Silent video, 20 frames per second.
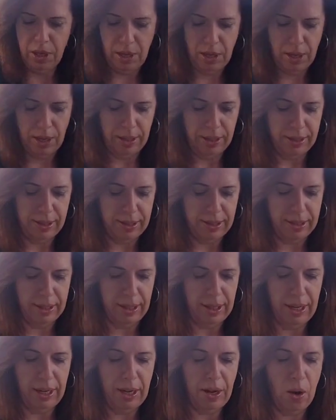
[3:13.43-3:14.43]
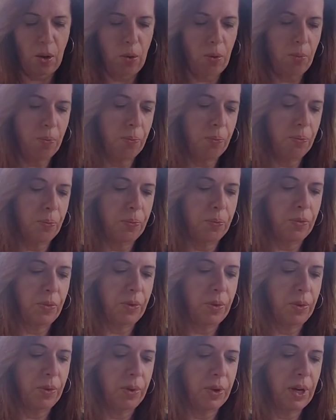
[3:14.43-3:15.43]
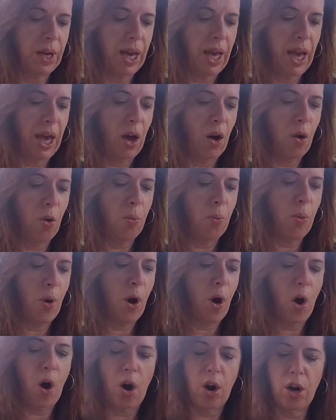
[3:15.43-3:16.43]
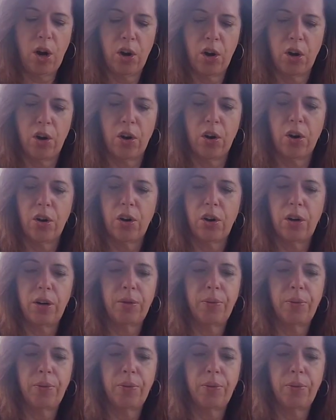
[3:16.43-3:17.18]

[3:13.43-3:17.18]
Let's see. Oh, Cal Parker.